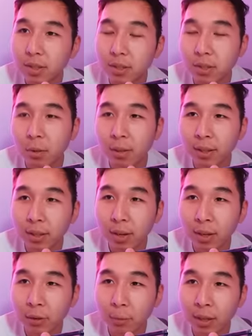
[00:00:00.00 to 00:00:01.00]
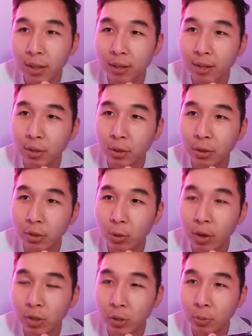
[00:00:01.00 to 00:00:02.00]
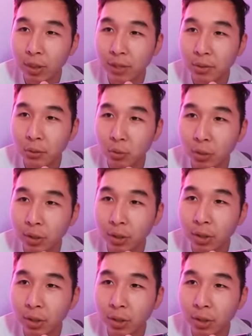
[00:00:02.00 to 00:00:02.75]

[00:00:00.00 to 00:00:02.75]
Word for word: So one thing I love about Gazi is doing his crosshair and It's really